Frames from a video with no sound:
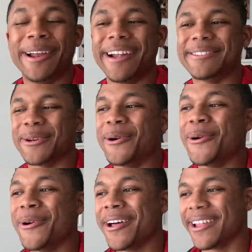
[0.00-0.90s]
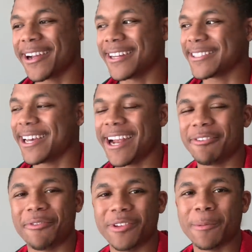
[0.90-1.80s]
I do, like I said, have
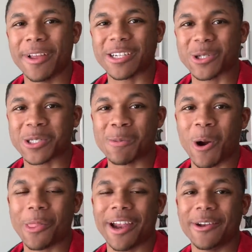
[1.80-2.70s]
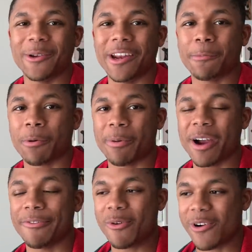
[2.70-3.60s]
a flip lecture tomorrow that I do need to
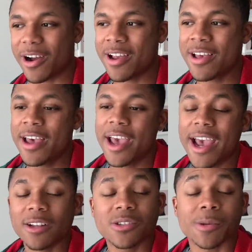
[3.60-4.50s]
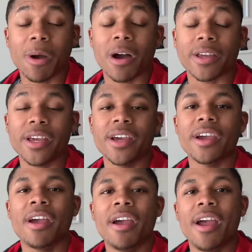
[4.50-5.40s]
prepare for, and do some
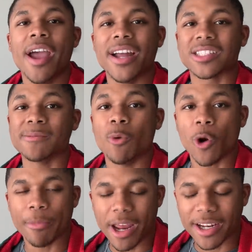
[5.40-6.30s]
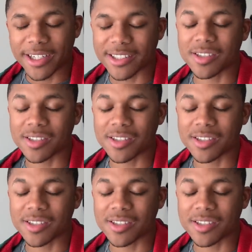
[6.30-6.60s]
Anki and some more maintenance.